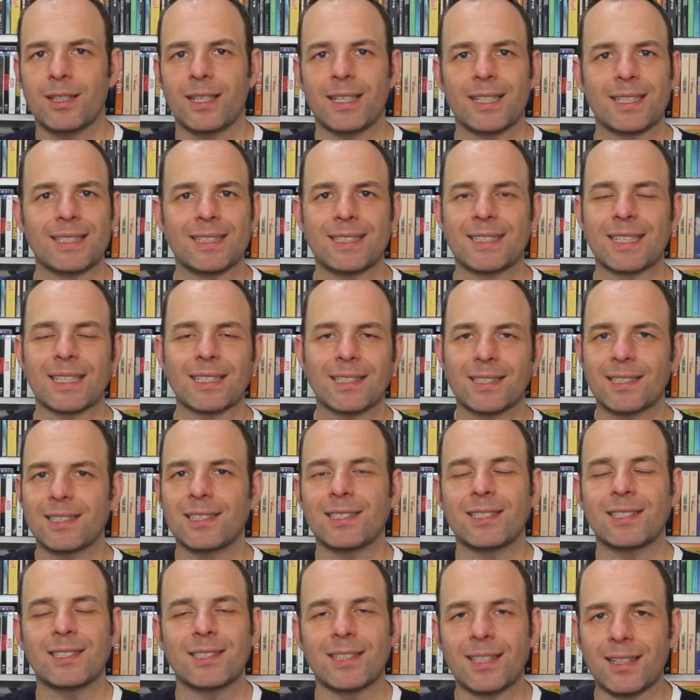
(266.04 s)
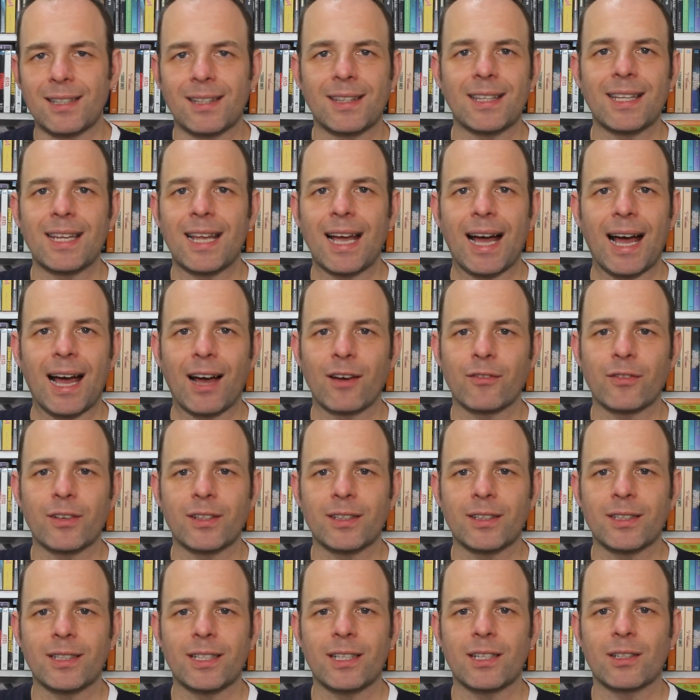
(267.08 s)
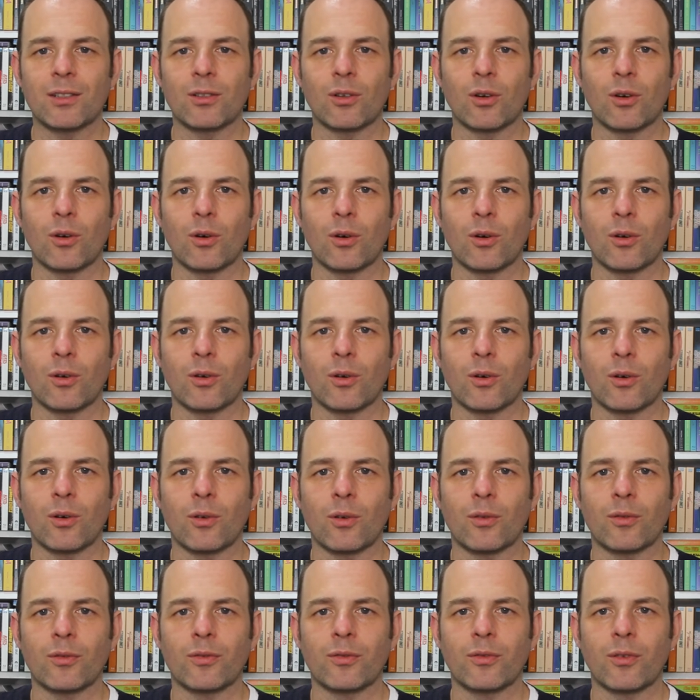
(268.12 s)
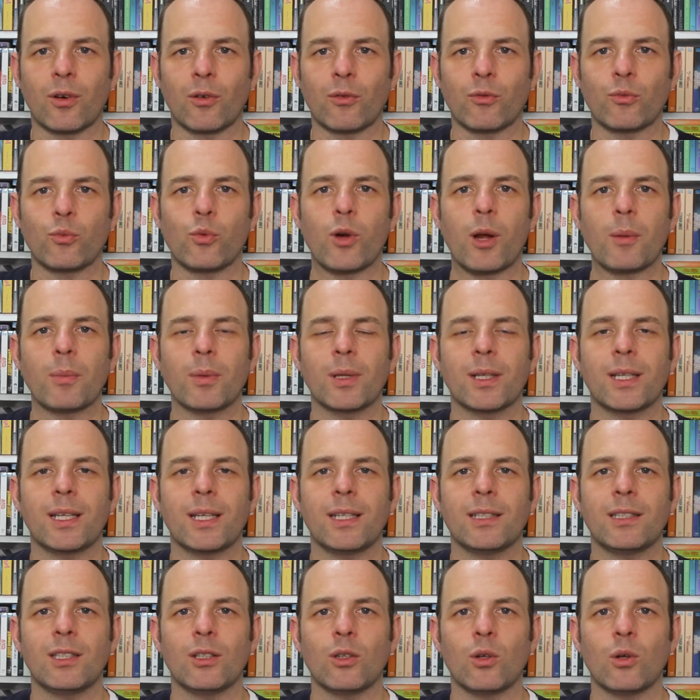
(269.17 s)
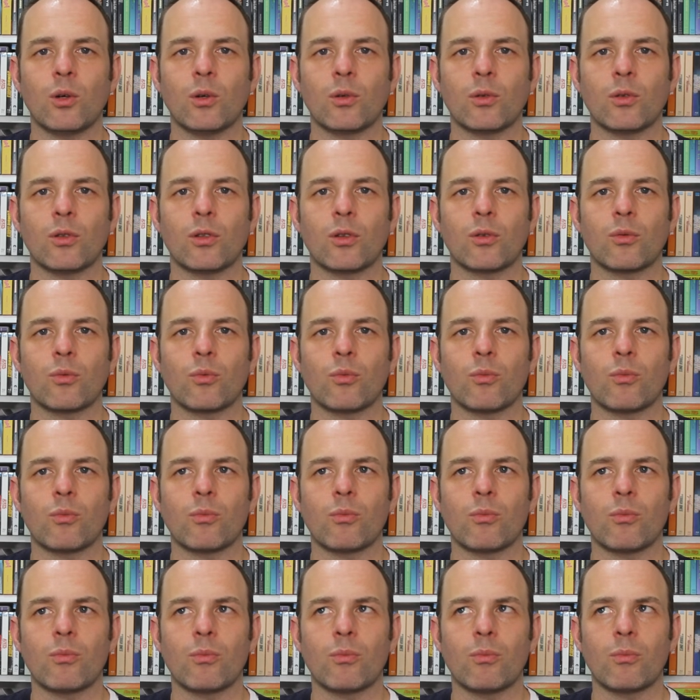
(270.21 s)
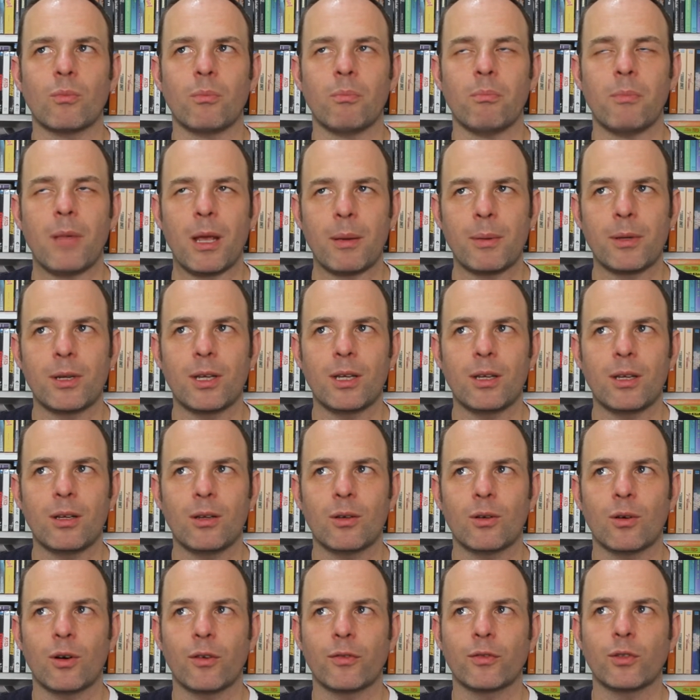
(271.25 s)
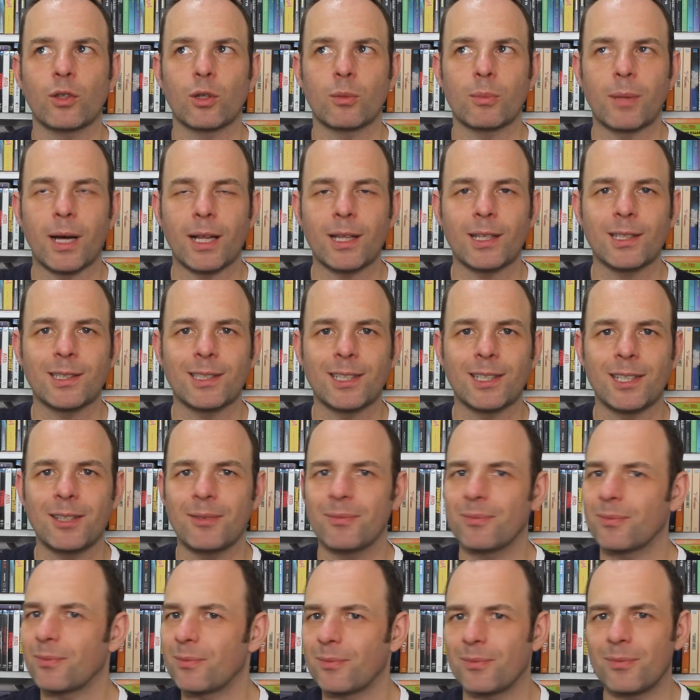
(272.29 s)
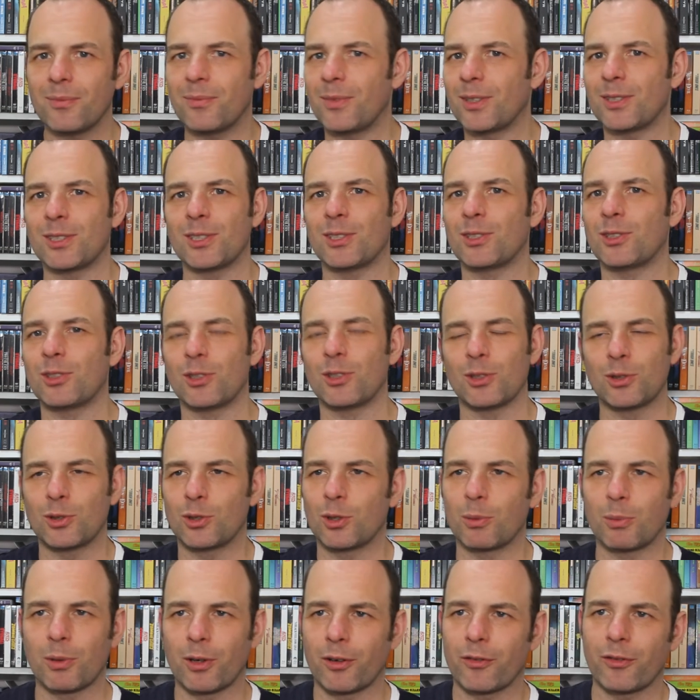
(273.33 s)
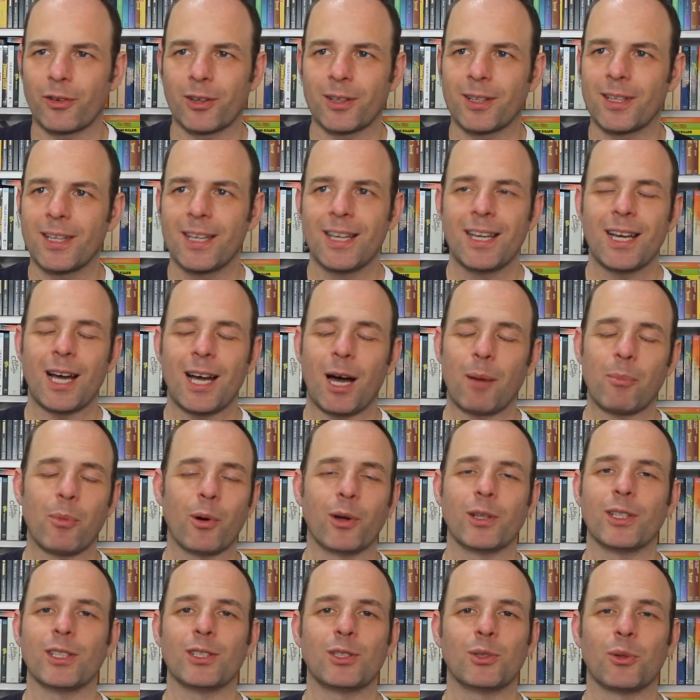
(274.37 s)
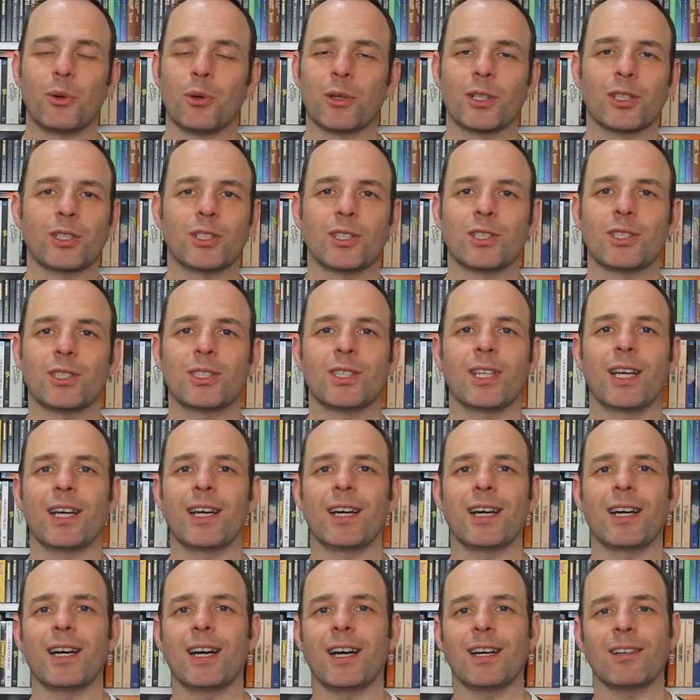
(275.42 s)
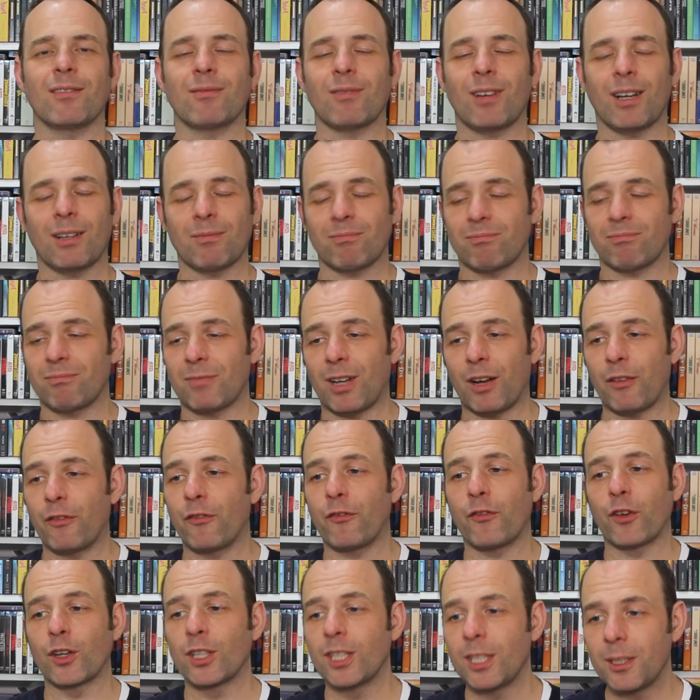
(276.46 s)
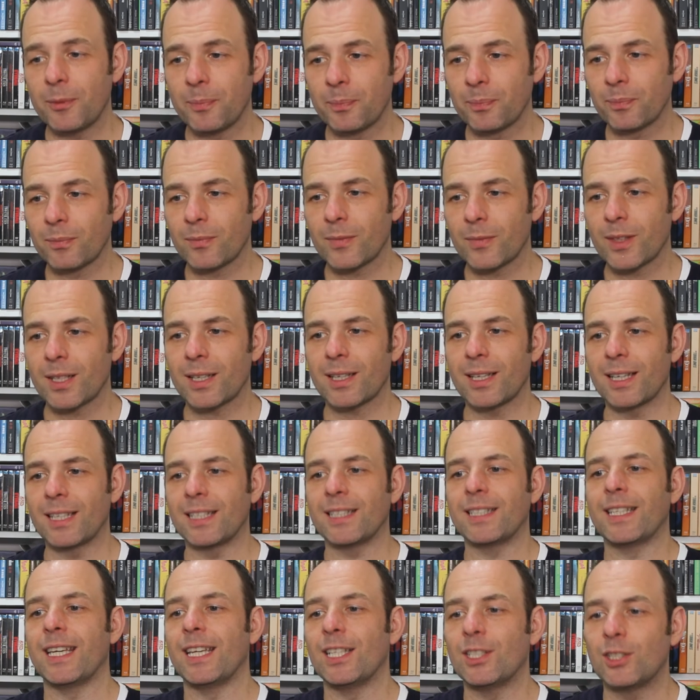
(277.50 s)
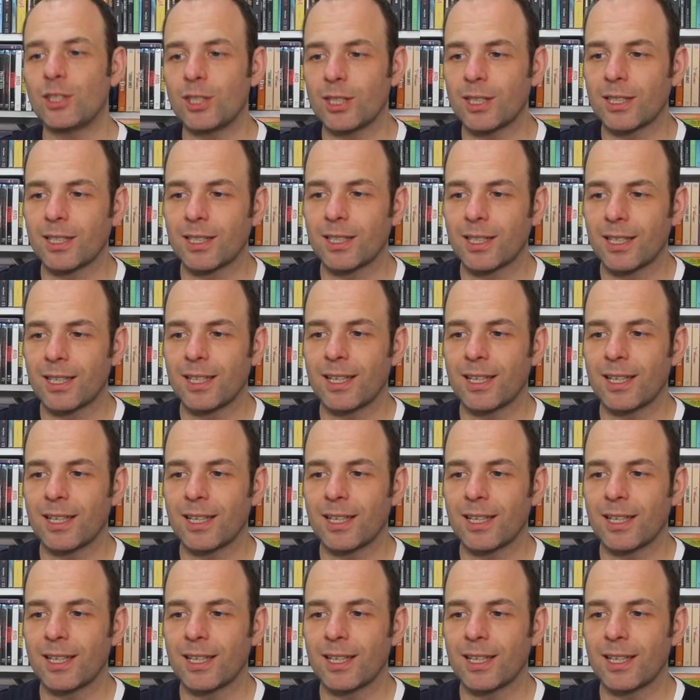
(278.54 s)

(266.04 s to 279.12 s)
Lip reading: existence that they have in there of replicating their memory of normality, which is just super fun. A Boy and His Dog is just a funny, engaging,